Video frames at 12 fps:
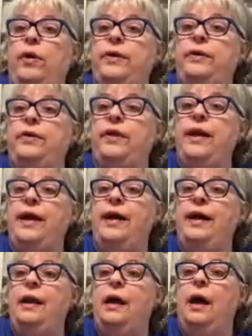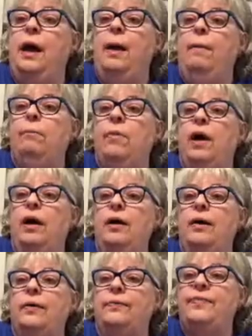to do that.
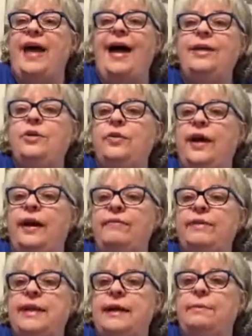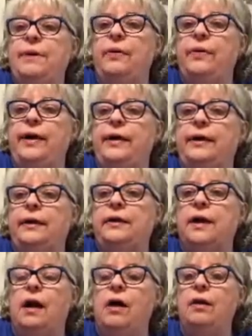Uh-oh. I do that every time, don't I,
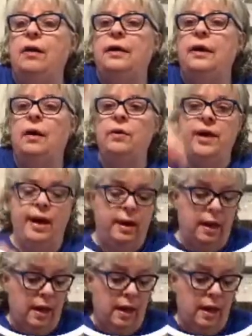y'all? Okay.